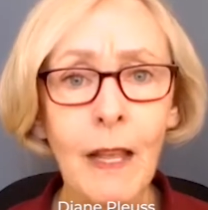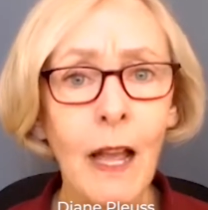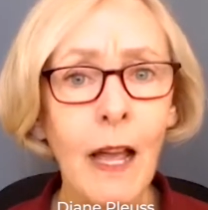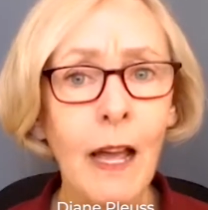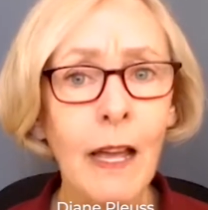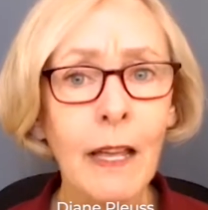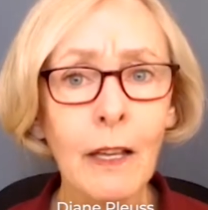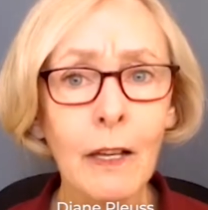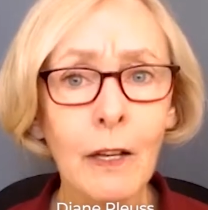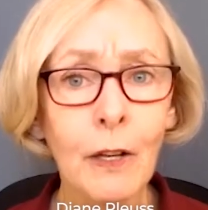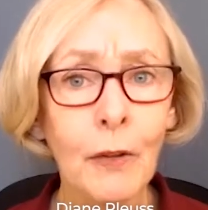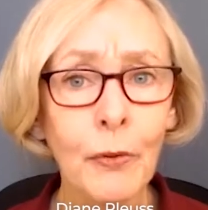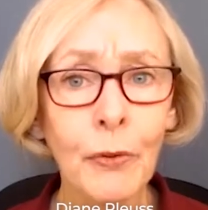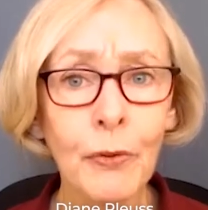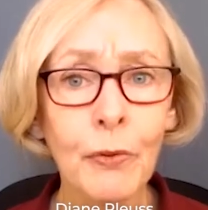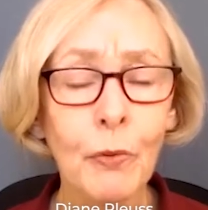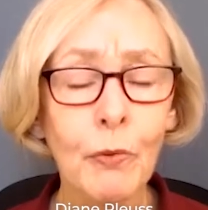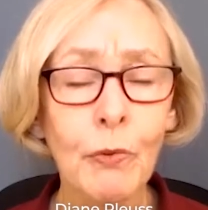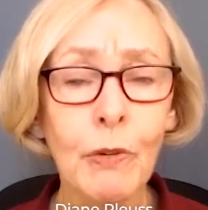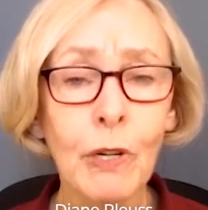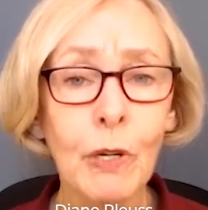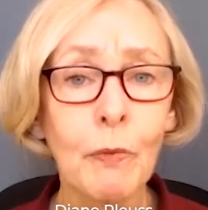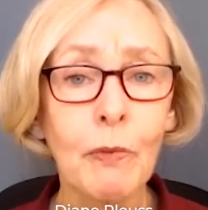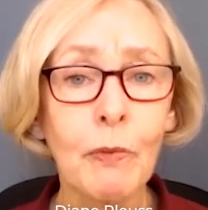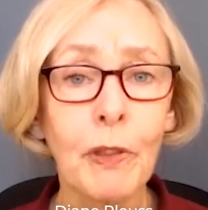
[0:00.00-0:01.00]
I also
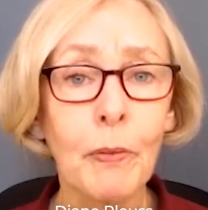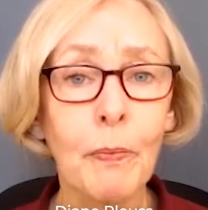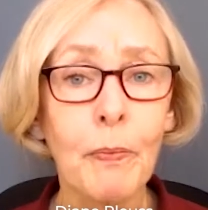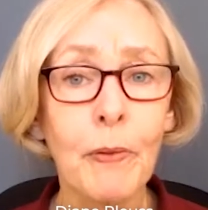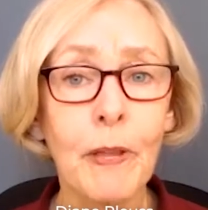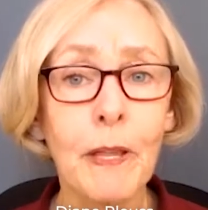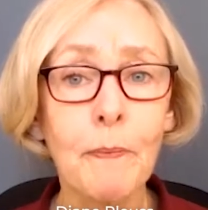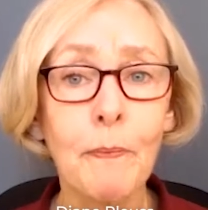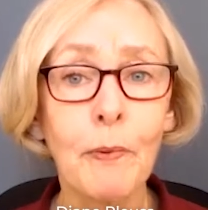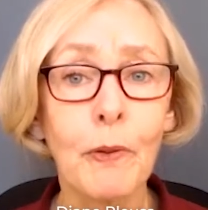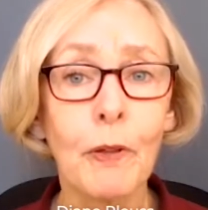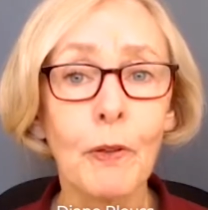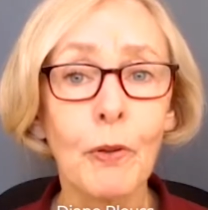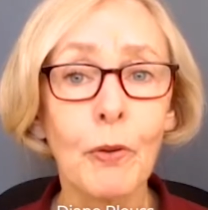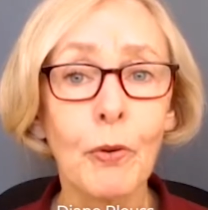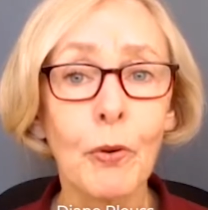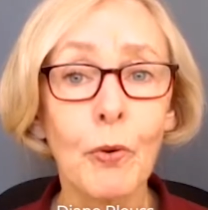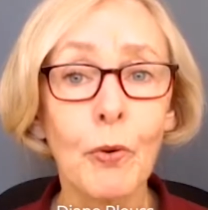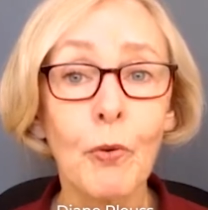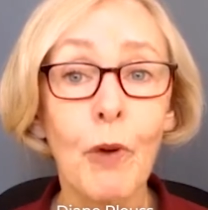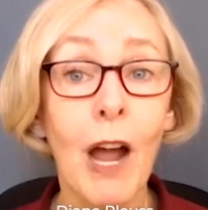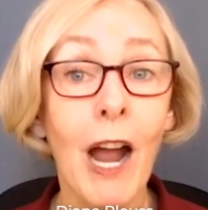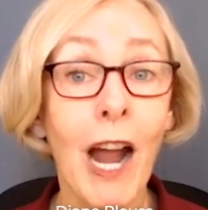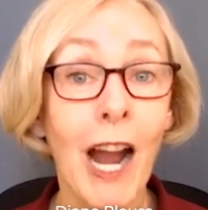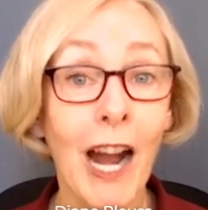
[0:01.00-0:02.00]
work with people
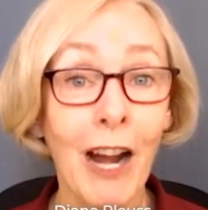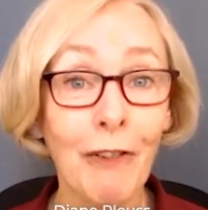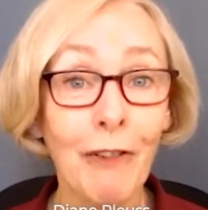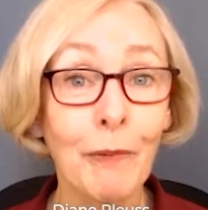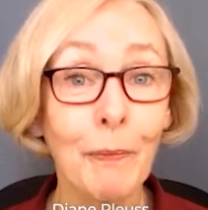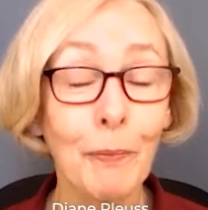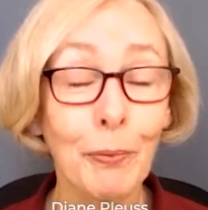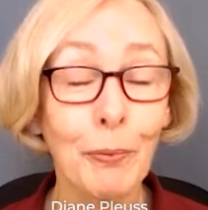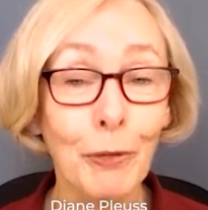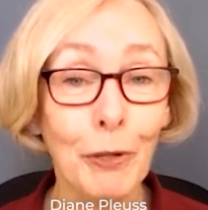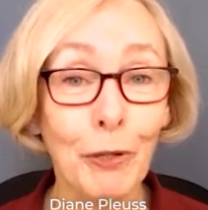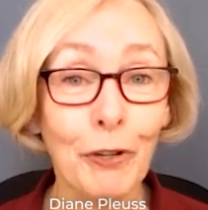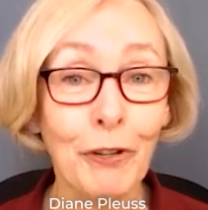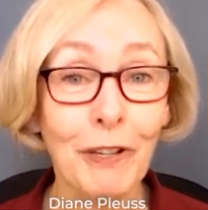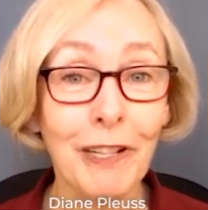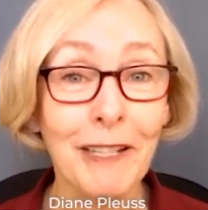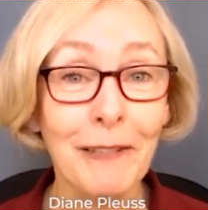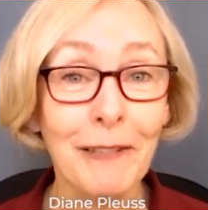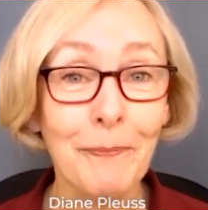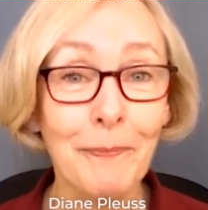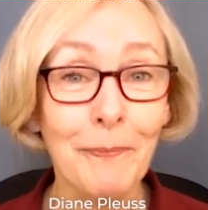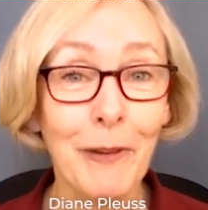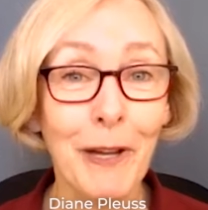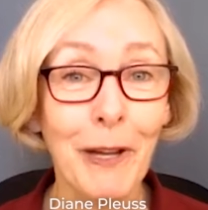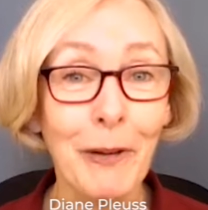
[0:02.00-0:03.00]
who are
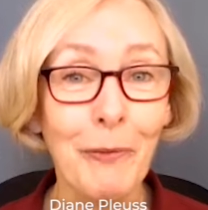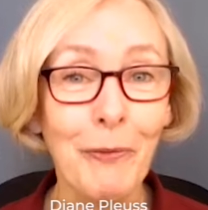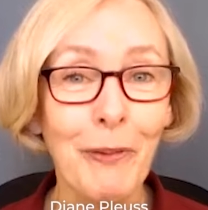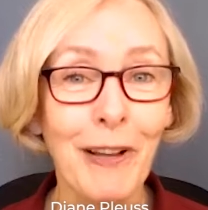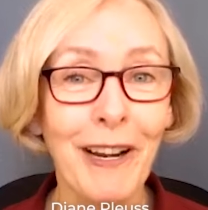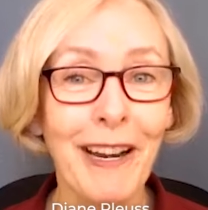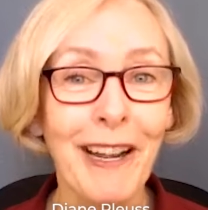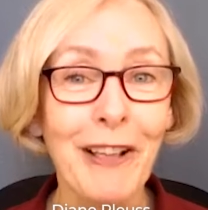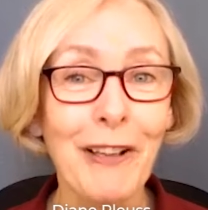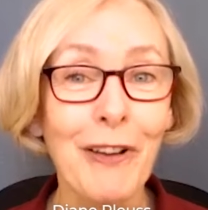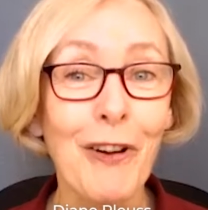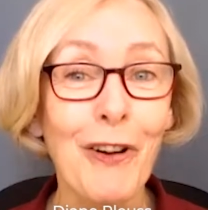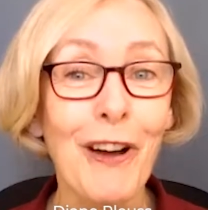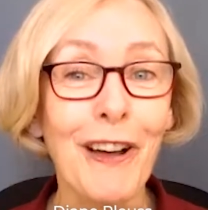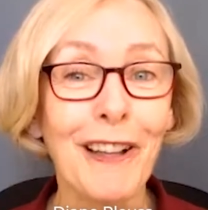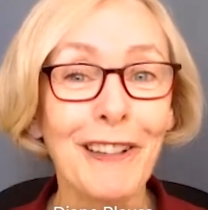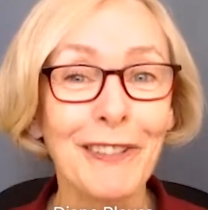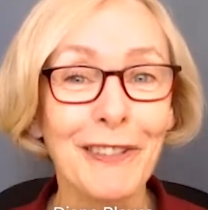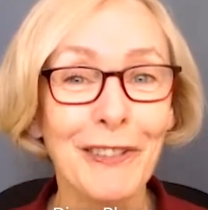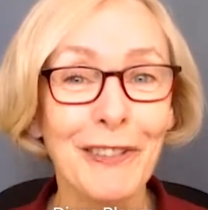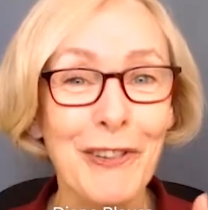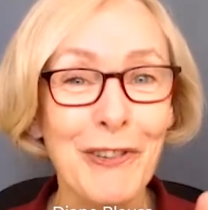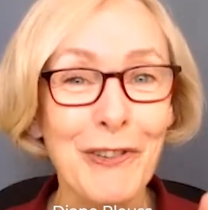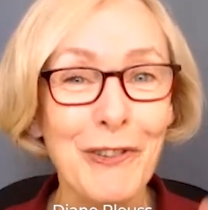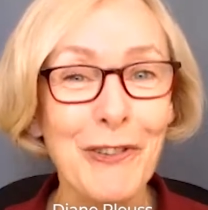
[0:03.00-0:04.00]
employed, but what I
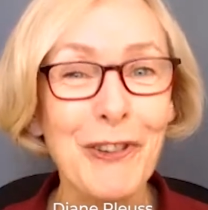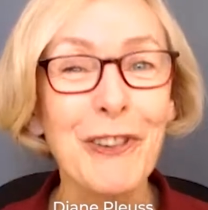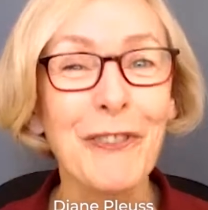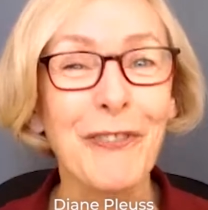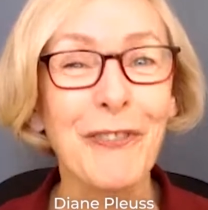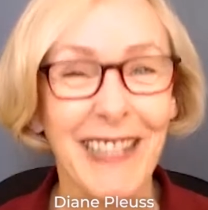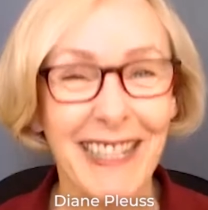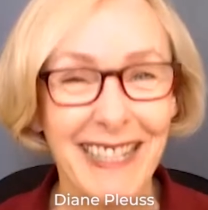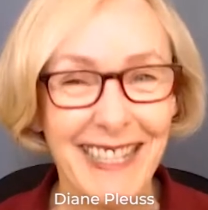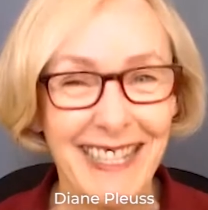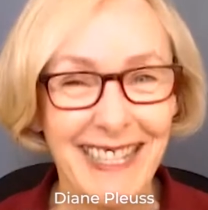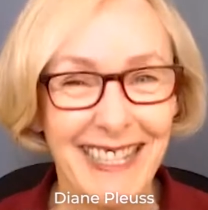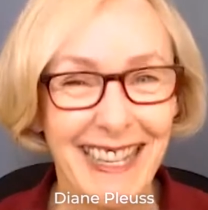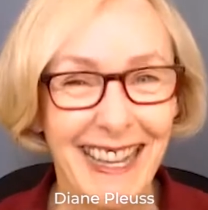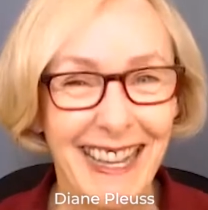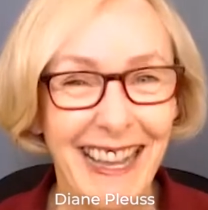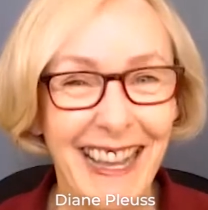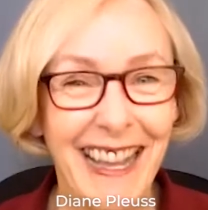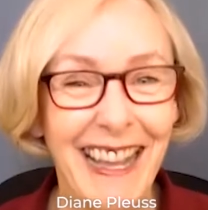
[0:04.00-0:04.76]
call nervous.